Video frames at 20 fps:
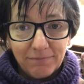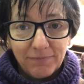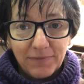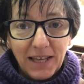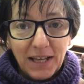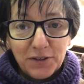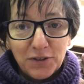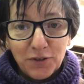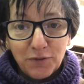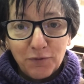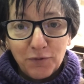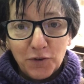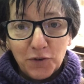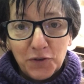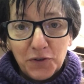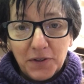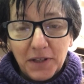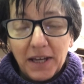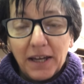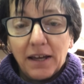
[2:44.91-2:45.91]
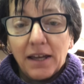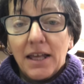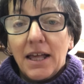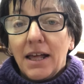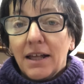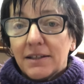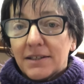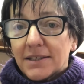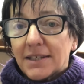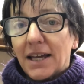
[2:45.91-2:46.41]
That's the first thing.
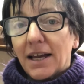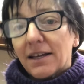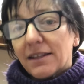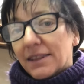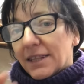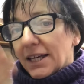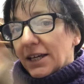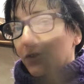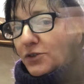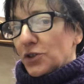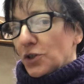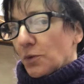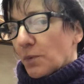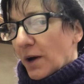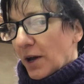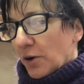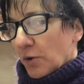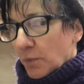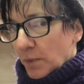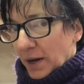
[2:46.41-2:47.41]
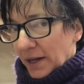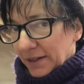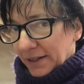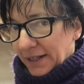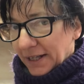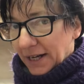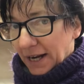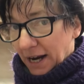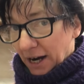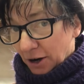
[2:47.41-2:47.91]
The second thing is you want a
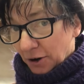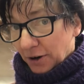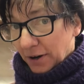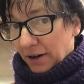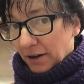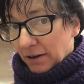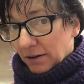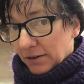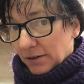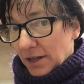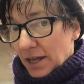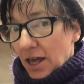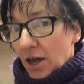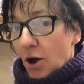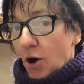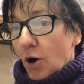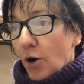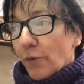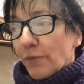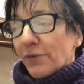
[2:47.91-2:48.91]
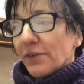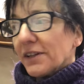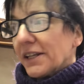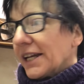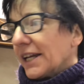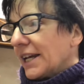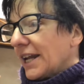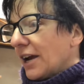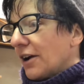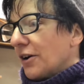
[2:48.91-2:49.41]
well-lit area. Hopefully
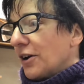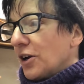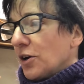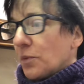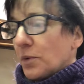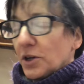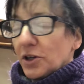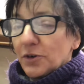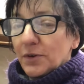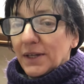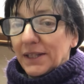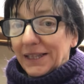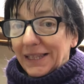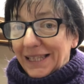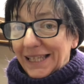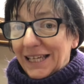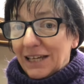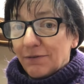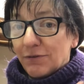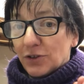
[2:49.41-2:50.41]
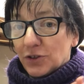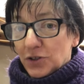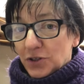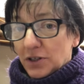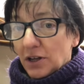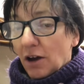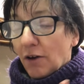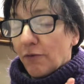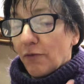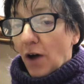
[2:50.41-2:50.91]
an area where you can leave your
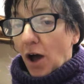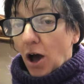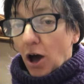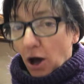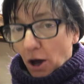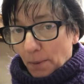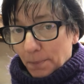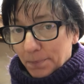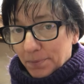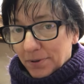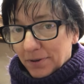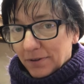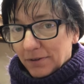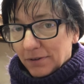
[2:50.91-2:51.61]
stuff up.